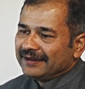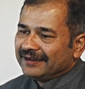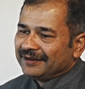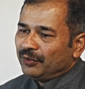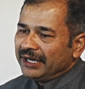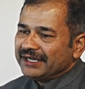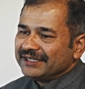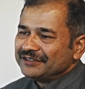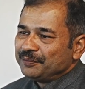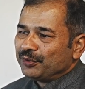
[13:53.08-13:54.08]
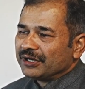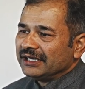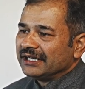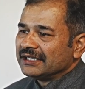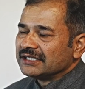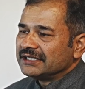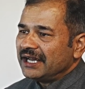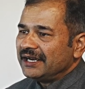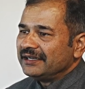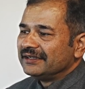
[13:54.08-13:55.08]
it is important, as I
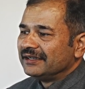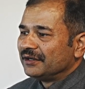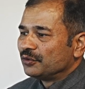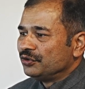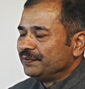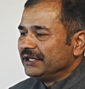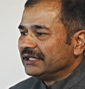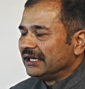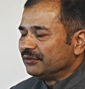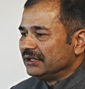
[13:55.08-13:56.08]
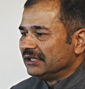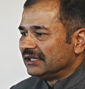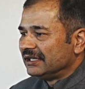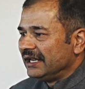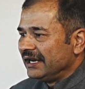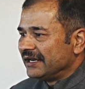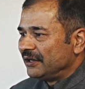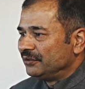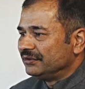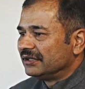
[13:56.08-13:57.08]
said, could be that will lay
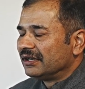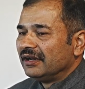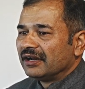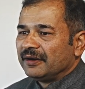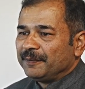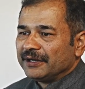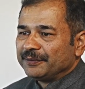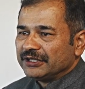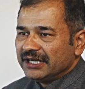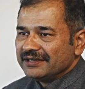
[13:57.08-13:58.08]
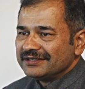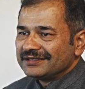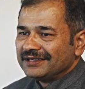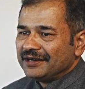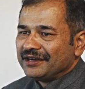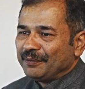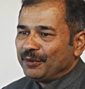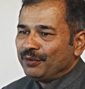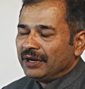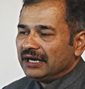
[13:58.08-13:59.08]
down couple of things.
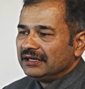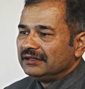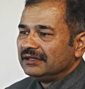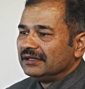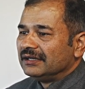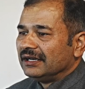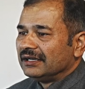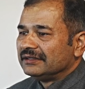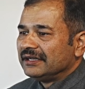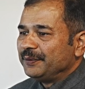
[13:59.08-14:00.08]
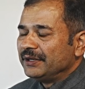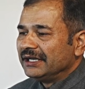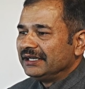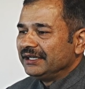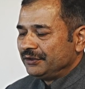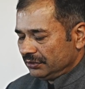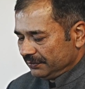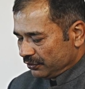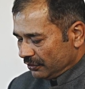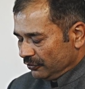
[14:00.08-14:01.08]
Number one, definitely it will
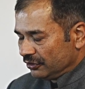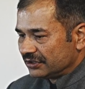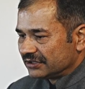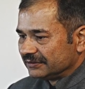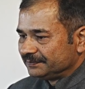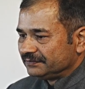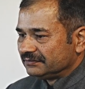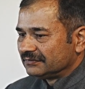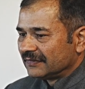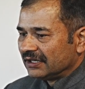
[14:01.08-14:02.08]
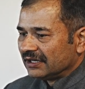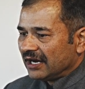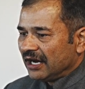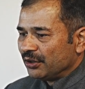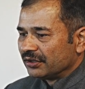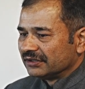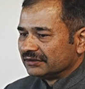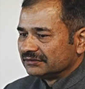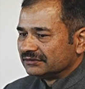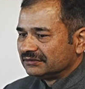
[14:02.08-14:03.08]
promote
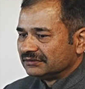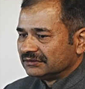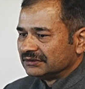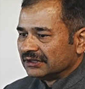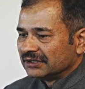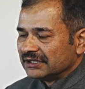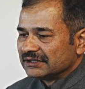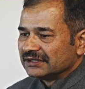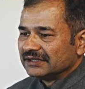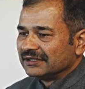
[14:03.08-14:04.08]
our this.